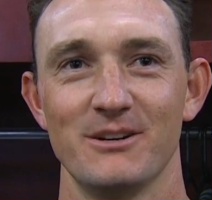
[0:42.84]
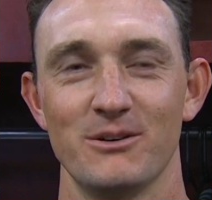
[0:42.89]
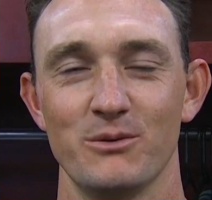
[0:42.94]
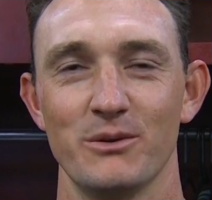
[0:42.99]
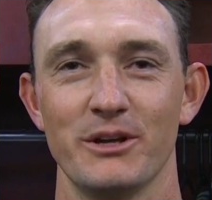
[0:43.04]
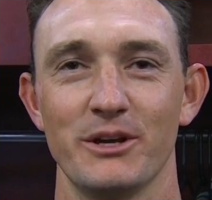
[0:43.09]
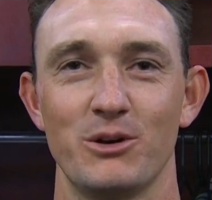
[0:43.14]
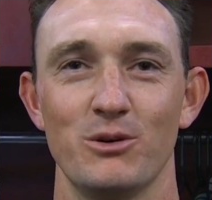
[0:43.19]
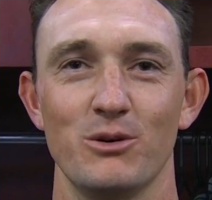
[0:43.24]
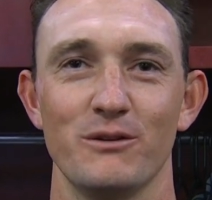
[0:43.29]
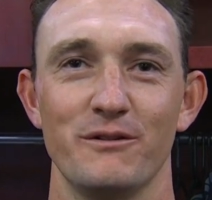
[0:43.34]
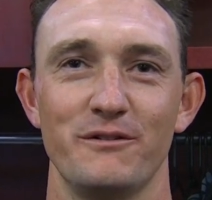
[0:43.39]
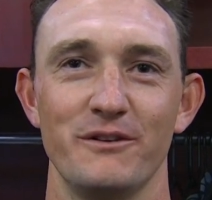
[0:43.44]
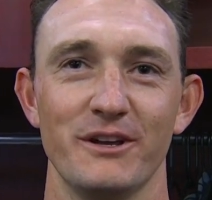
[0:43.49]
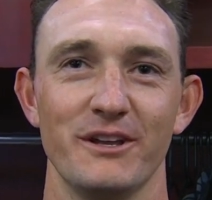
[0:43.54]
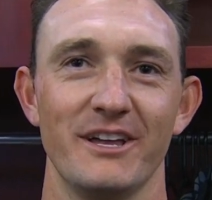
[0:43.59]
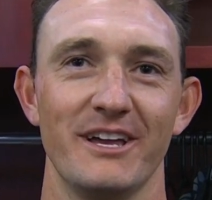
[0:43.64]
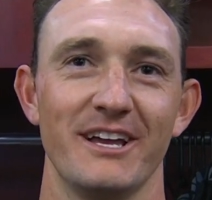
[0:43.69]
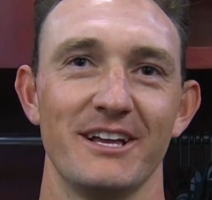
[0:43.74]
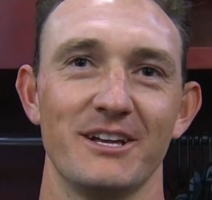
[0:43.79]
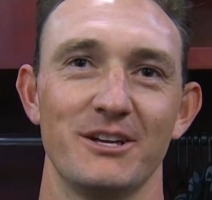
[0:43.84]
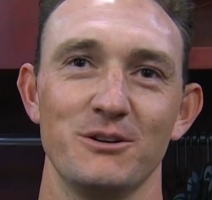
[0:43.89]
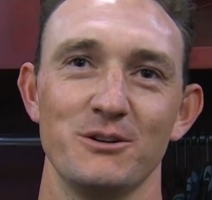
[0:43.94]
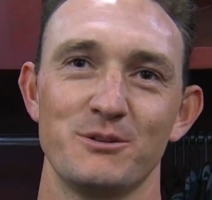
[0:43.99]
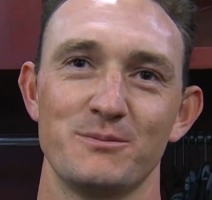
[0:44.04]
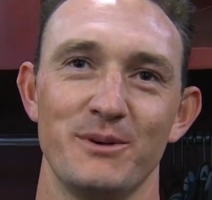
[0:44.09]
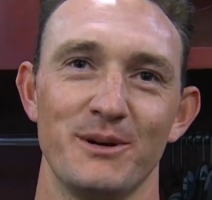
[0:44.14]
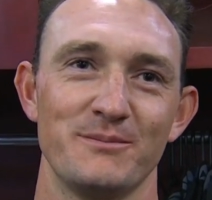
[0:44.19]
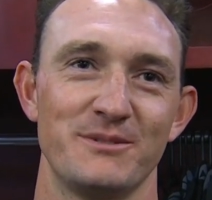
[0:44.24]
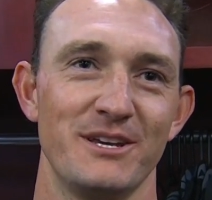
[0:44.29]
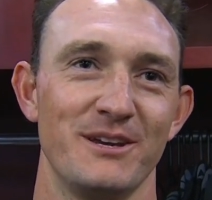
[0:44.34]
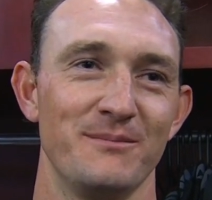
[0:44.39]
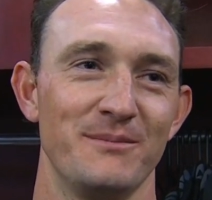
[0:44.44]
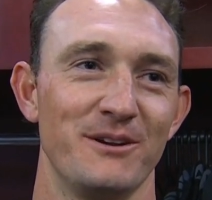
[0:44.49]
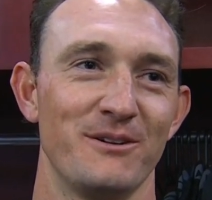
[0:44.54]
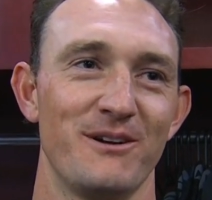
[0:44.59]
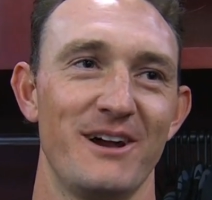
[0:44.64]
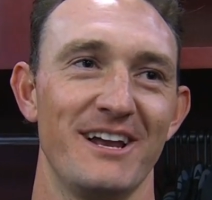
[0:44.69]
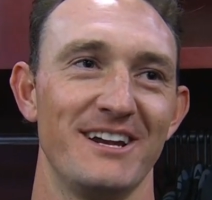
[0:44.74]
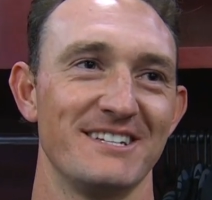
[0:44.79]
really cool feeling. Goosebumps hit
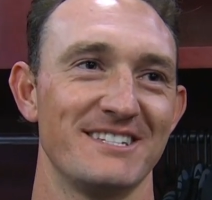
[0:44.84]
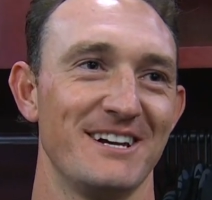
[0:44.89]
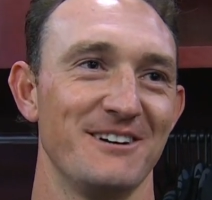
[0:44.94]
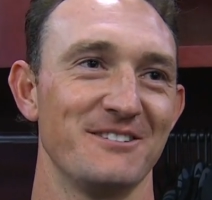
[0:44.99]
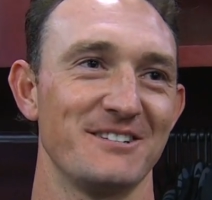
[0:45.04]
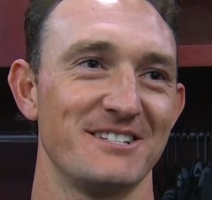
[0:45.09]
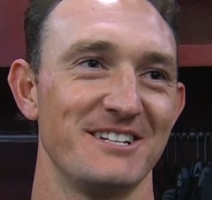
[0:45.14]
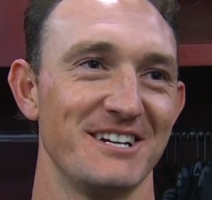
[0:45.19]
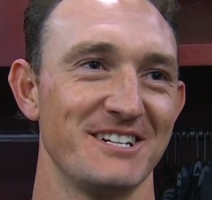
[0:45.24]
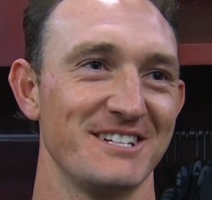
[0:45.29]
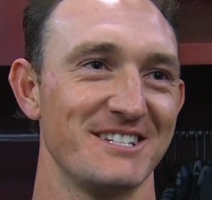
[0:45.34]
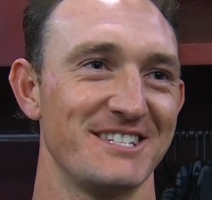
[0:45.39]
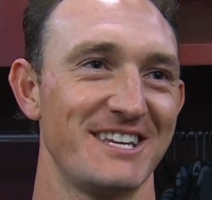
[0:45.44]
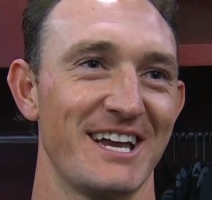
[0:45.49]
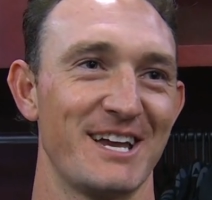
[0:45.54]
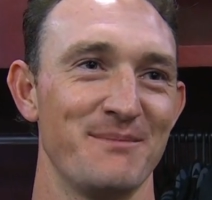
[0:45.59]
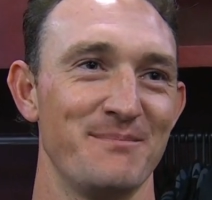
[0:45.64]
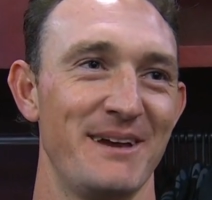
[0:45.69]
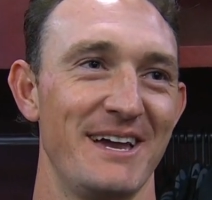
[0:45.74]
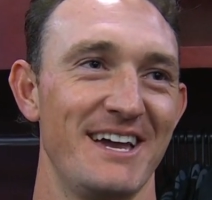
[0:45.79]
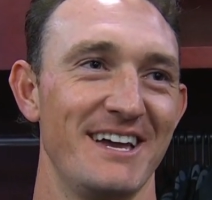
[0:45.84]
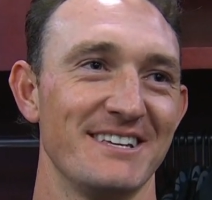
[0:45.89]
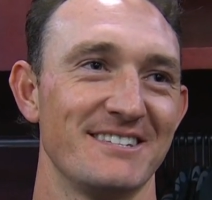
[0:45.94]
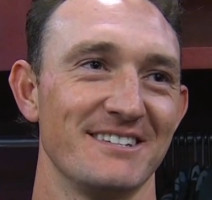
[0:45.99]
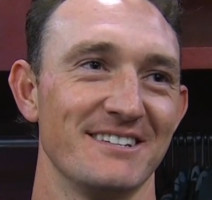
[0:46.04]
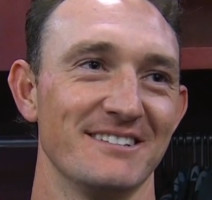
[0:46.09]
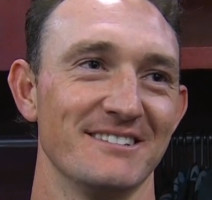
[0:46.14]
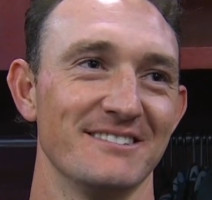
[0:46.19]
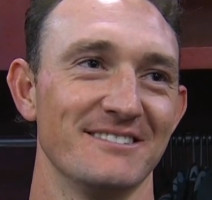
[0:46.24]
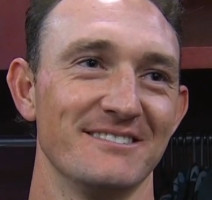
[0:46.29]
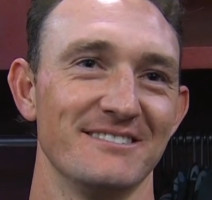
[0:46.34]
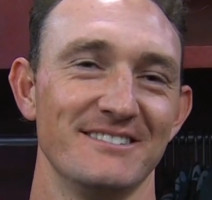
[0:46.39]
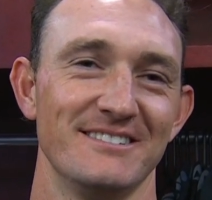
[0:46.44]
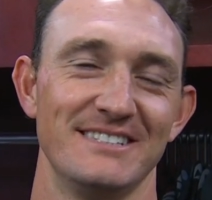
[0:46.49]
me right as I was touching second base, and